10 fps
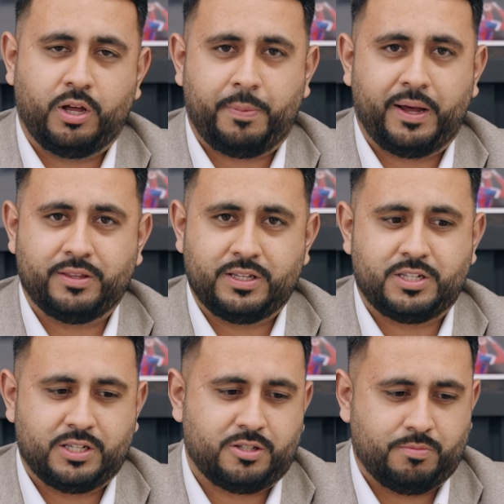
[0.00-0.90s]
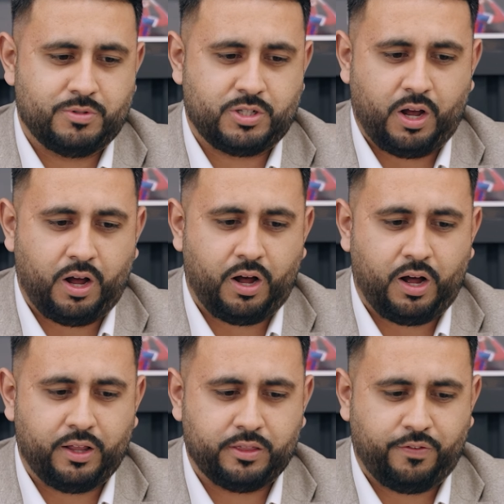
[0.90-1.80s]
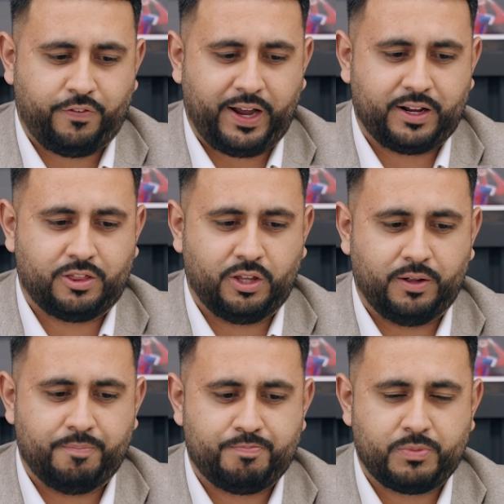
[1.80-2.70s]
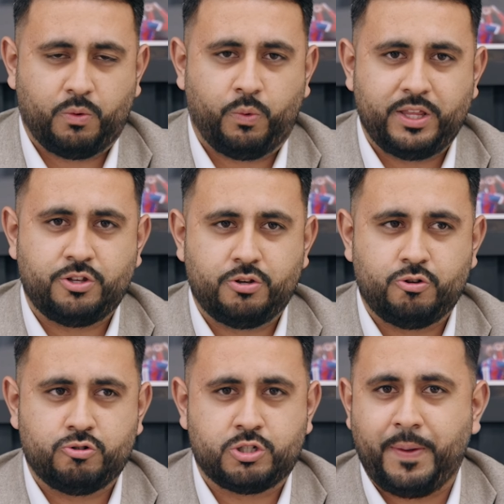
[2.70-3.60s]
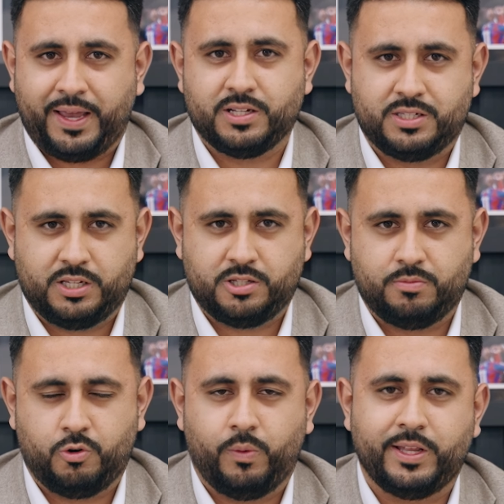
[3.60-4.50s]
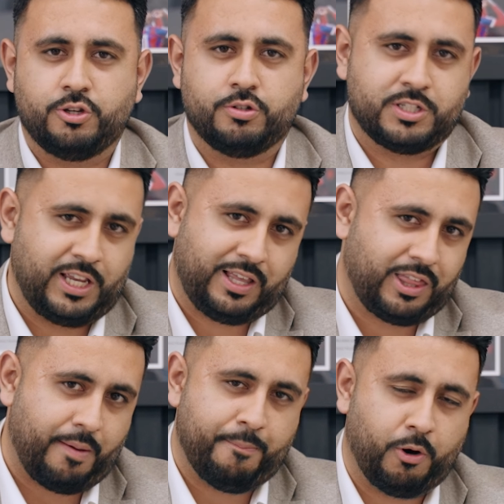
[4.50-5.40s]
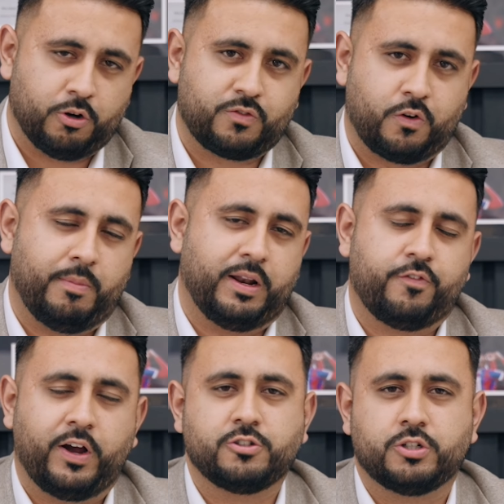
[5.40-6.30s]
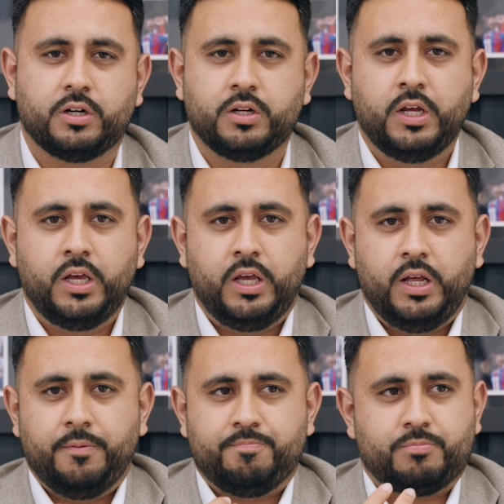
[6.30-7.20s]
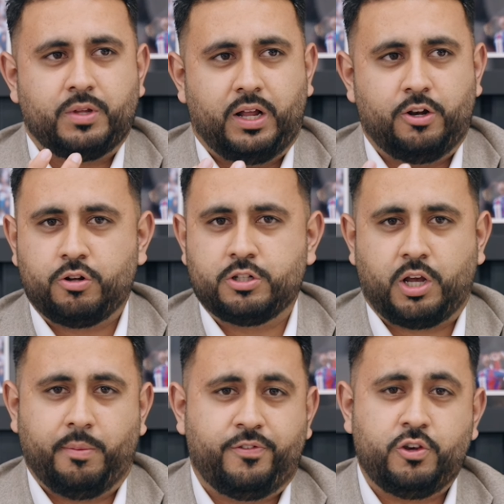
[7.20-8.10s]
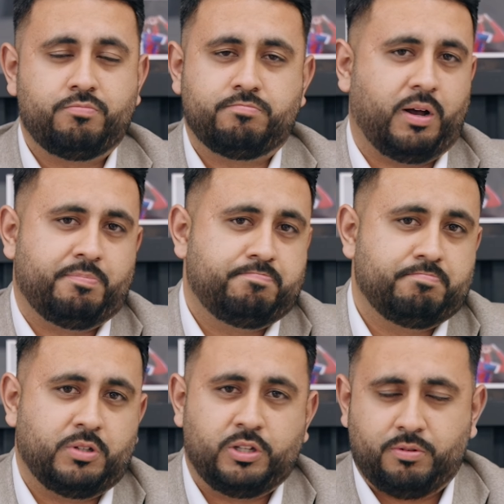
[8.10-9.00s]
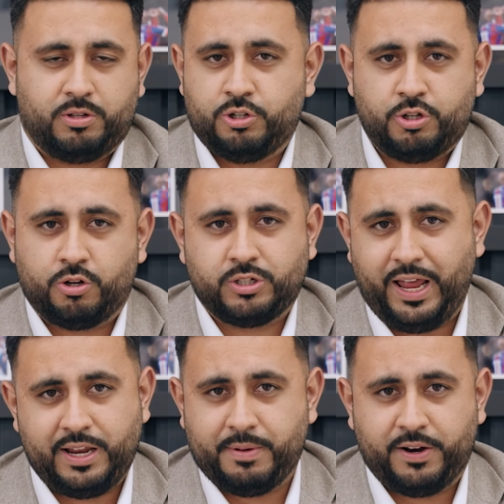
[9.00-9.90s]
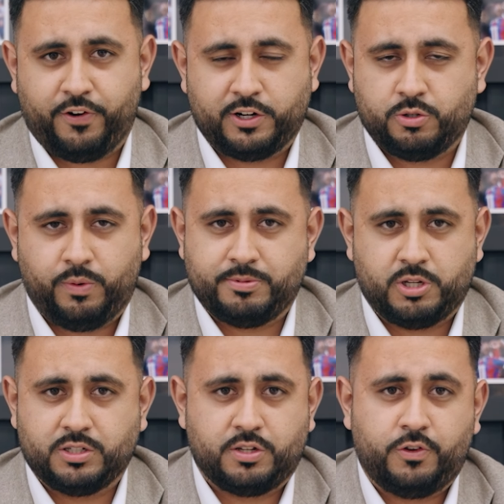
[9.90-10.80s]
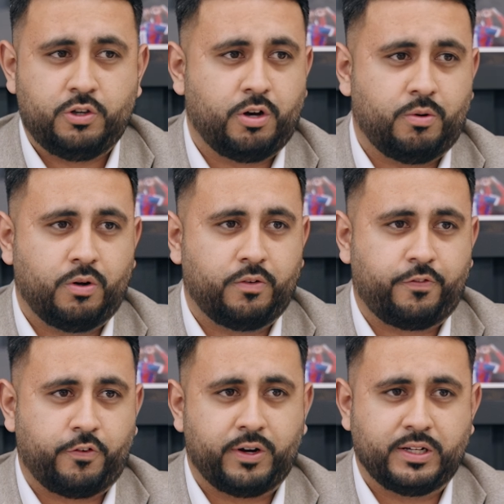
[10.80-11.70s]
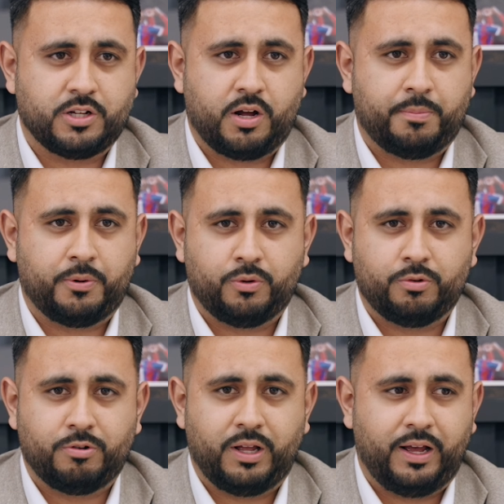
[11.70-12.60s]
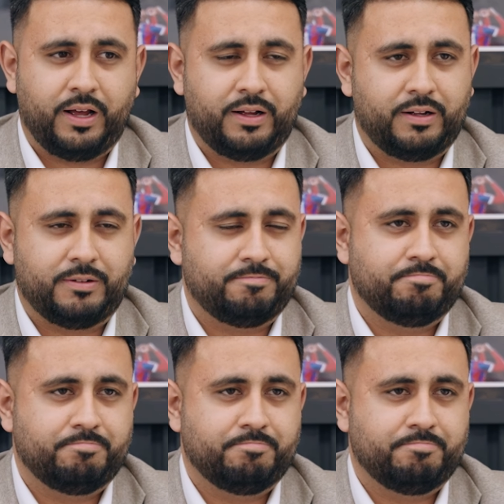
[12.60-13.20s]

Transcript: about these systems are the fact that when you spec a system or when you tick that box from manufacturer, a lot of time, if you can go onto any manufacturer websites. If you go on, for example, I